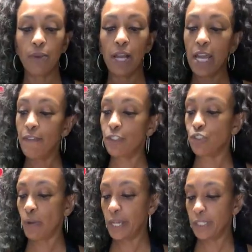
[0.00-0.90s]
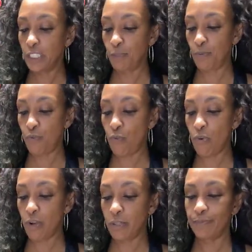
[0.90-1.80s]
I haven't tried these
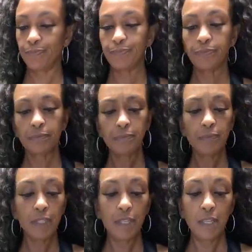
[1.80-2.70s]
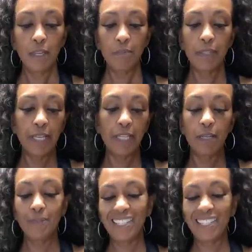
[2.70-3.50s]
before, but they come